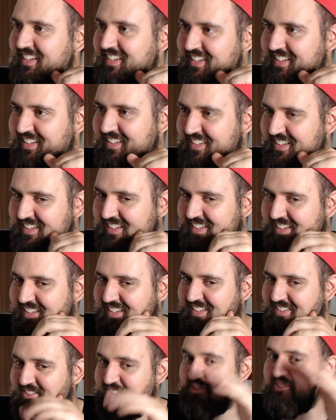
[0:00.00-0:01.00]

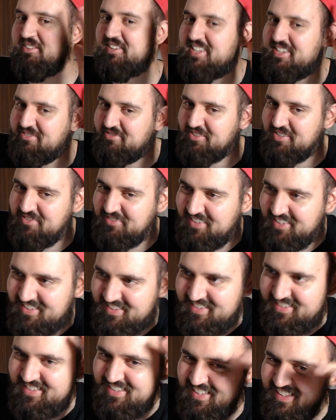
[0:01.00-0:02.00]
to live with
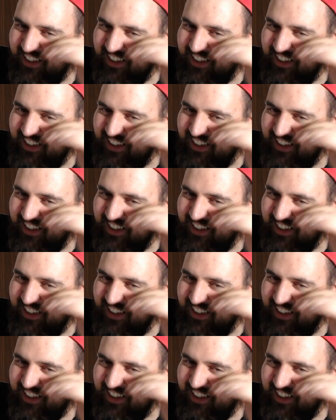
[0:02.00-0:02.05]
this